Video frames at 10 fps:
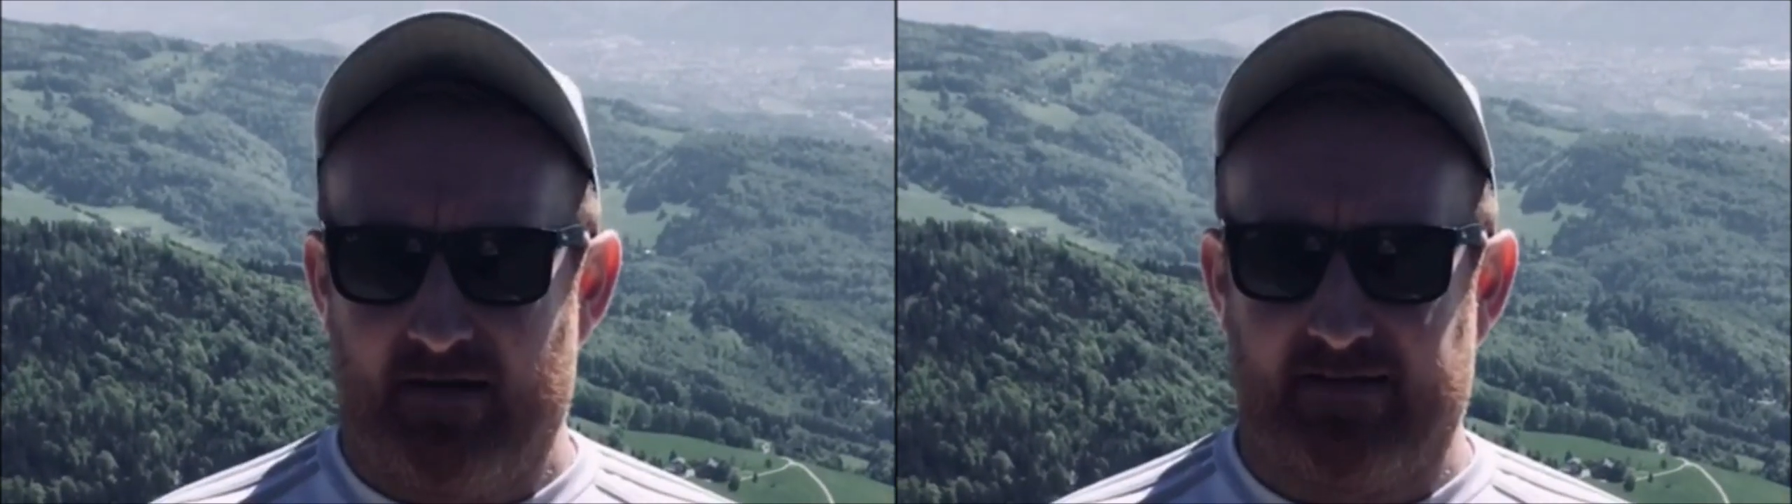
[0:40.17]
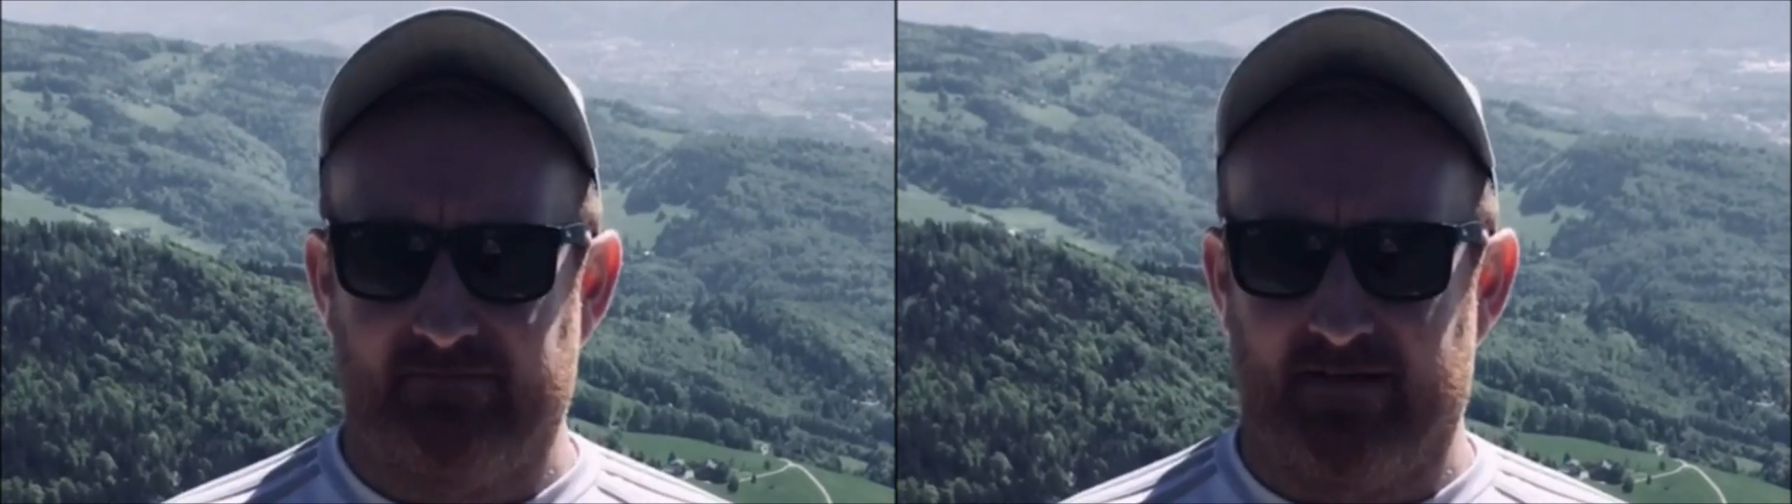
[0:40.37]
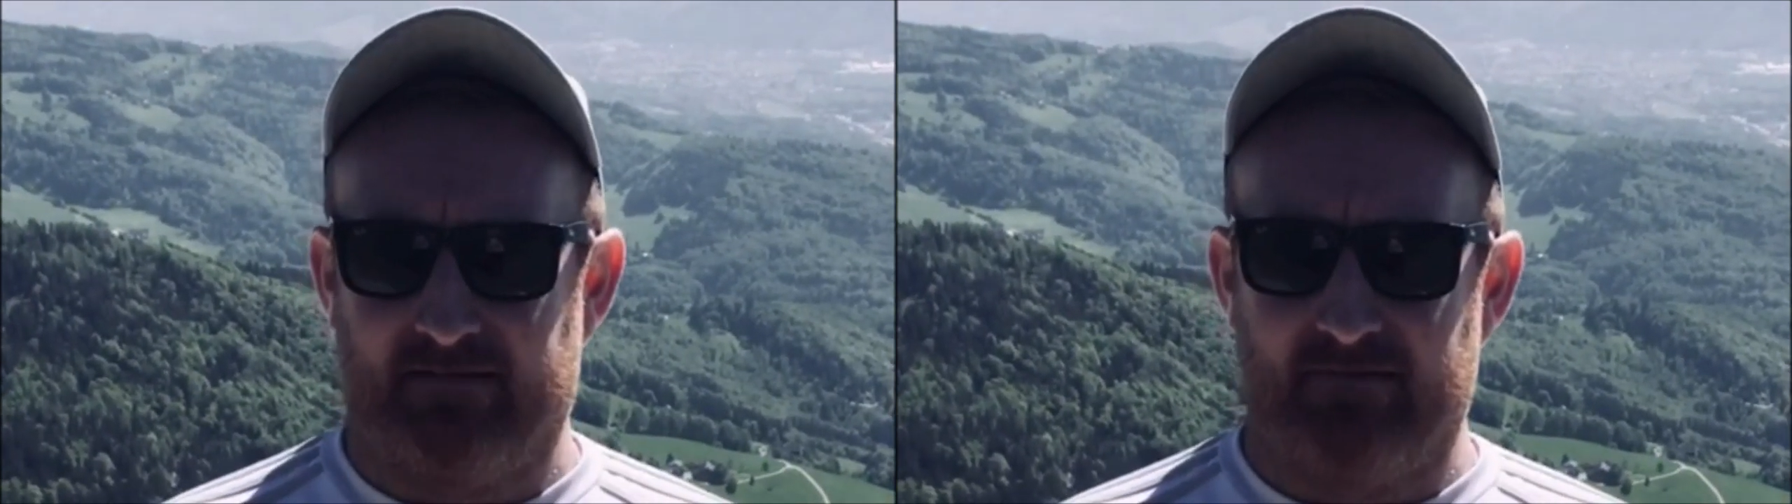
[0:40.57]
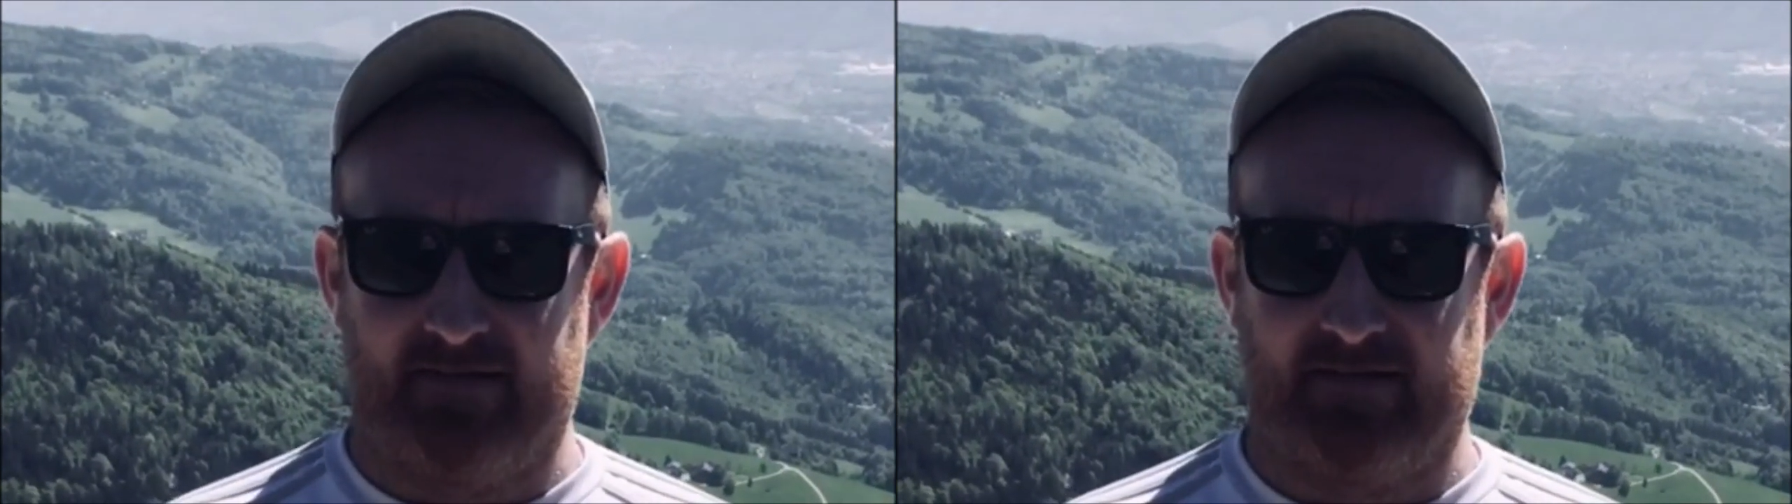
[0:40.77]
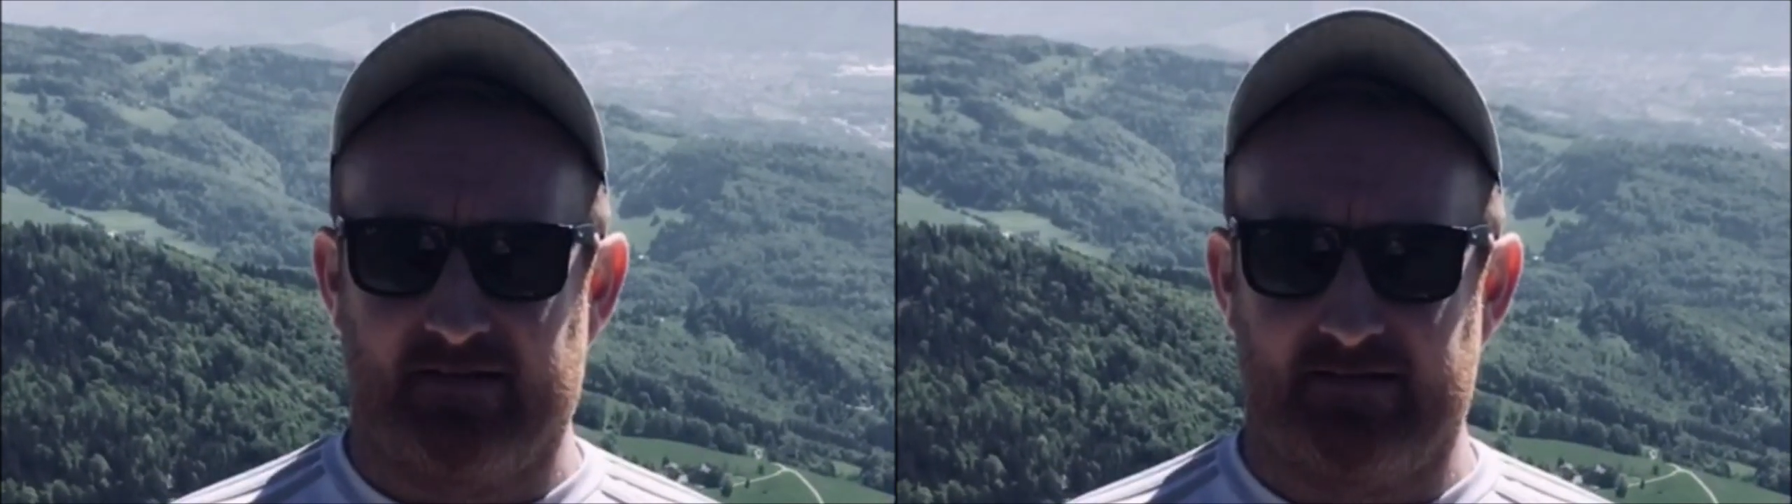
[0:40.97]
I said, what,
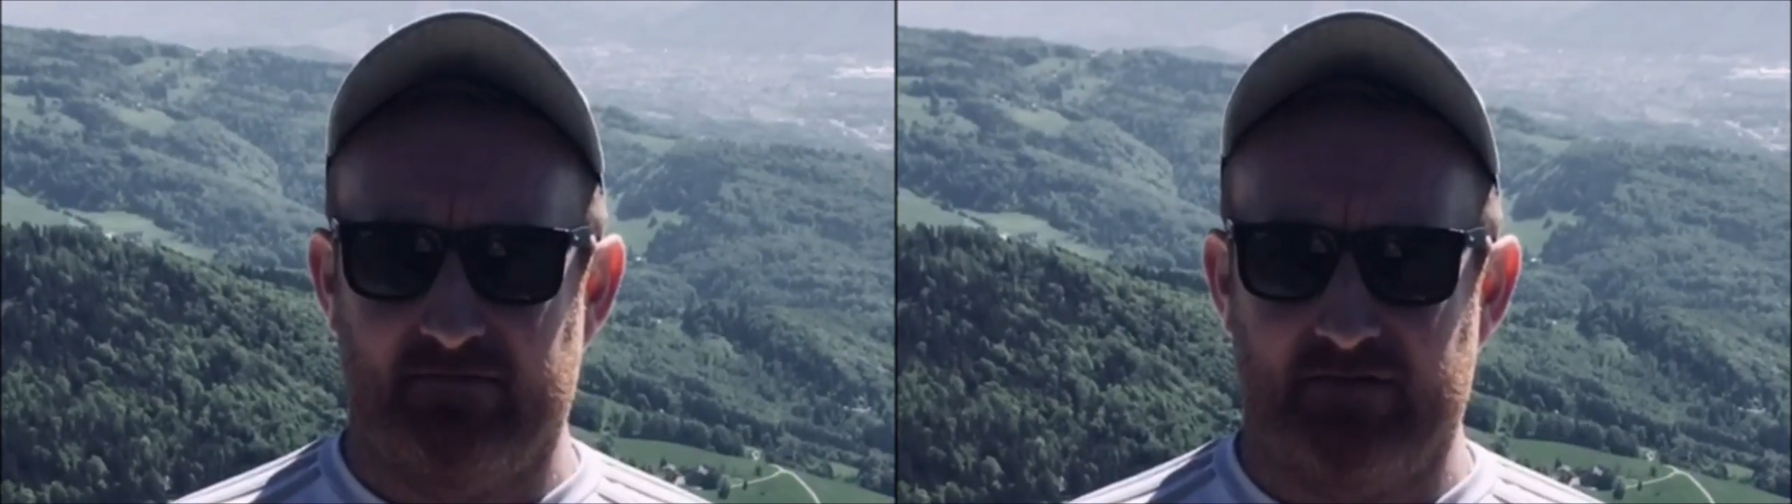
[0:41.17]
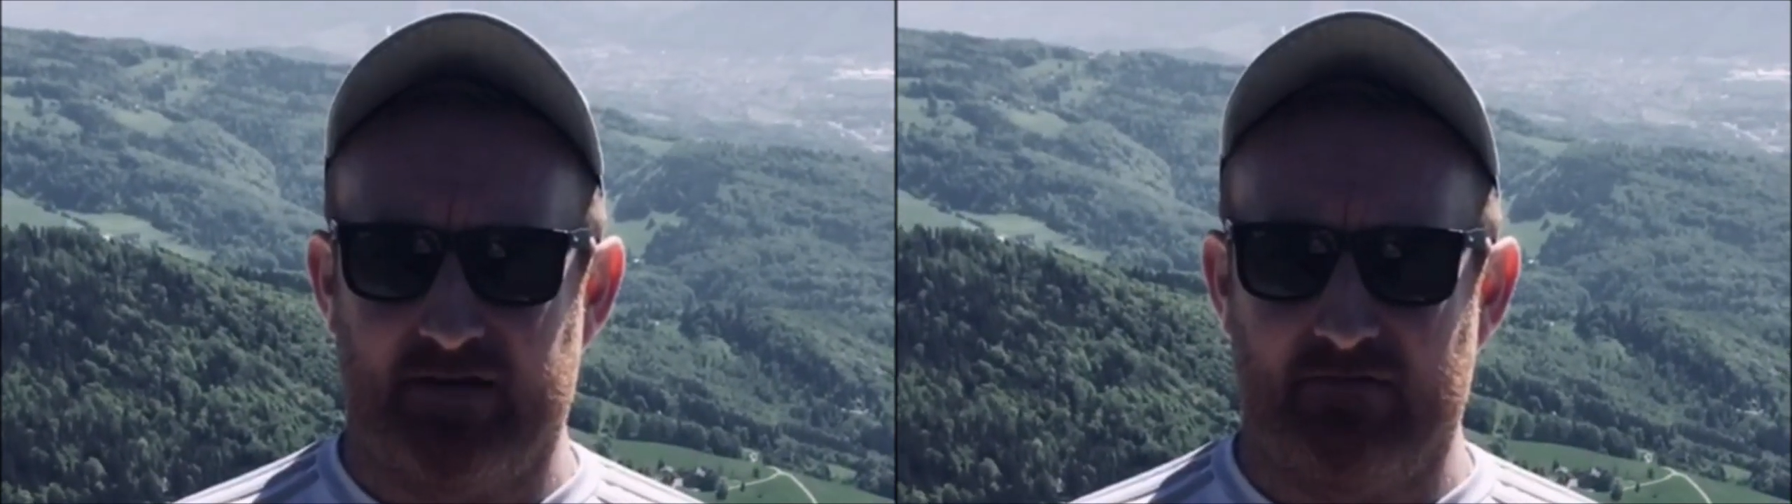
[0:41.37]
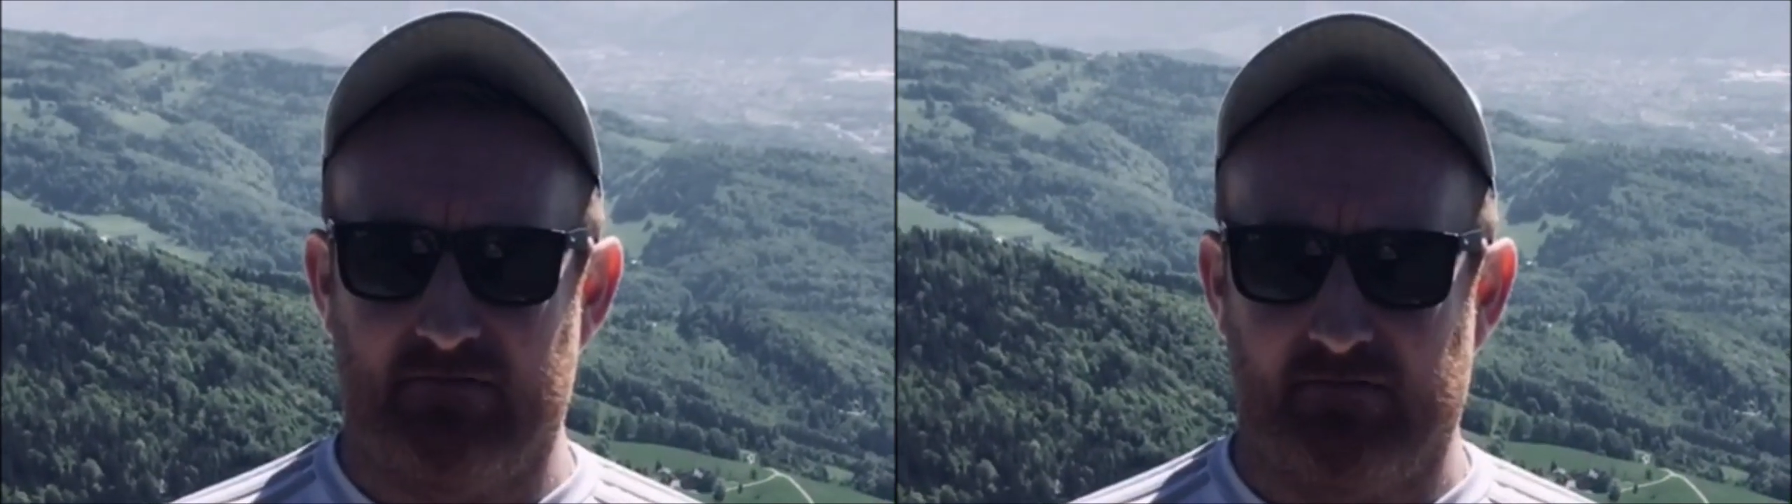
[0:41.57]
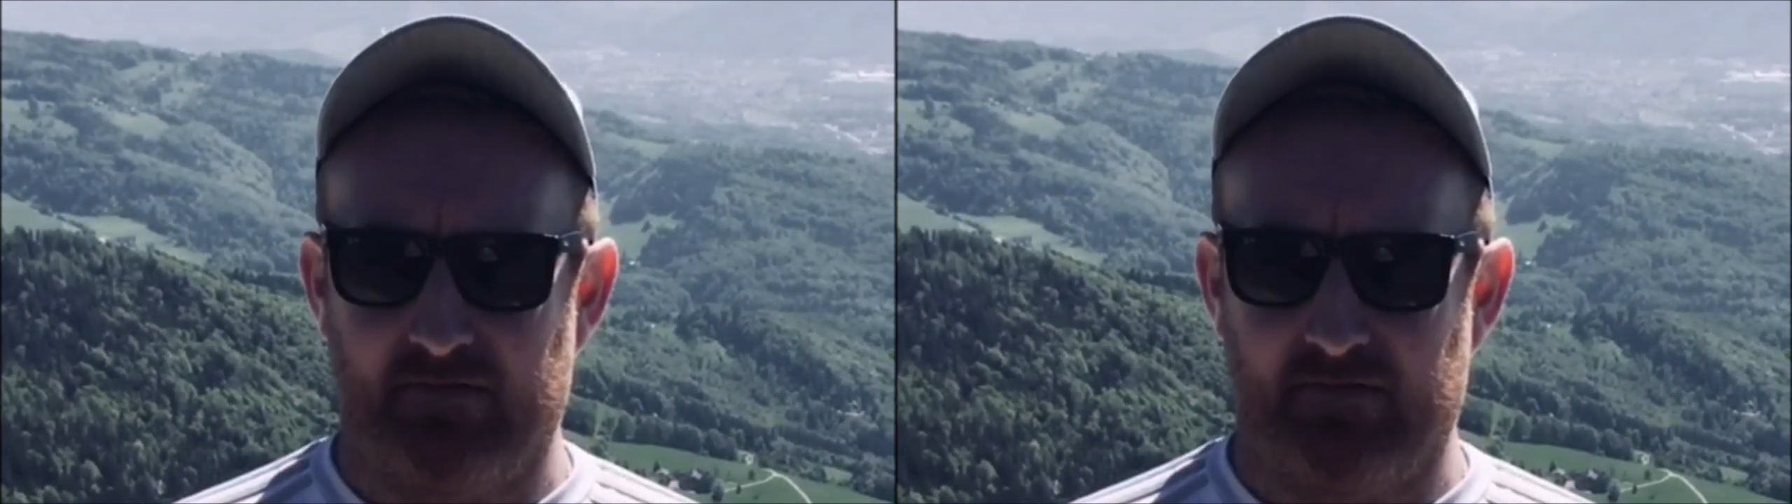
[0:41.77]
what's it got to do with you?